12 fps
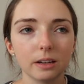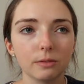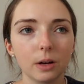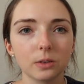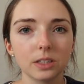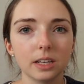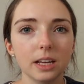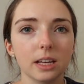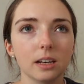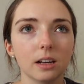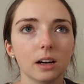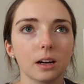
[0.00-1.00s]
I found it
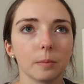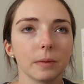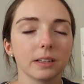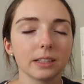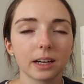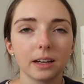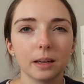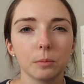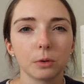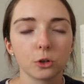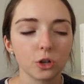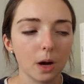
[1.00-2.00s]
in um, a secondhand
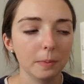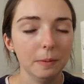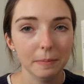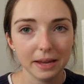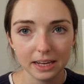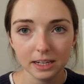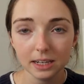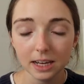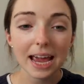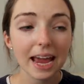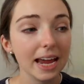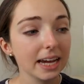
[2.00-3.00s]
bookshop in Maine,
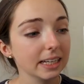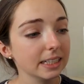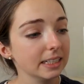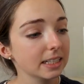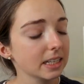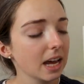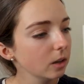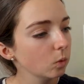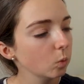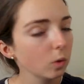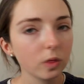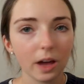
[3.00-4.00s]
and it
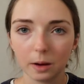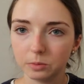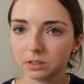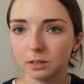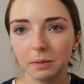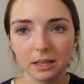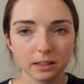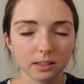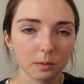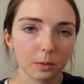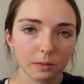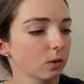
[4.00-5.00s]
would I was in Maine this
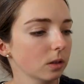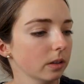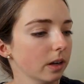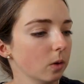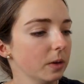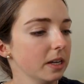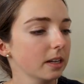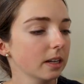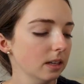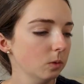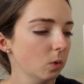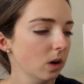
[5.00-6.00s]
summer for like a week.
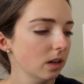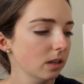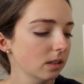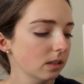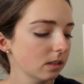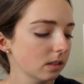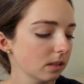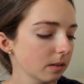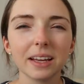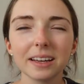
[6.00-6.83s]
It was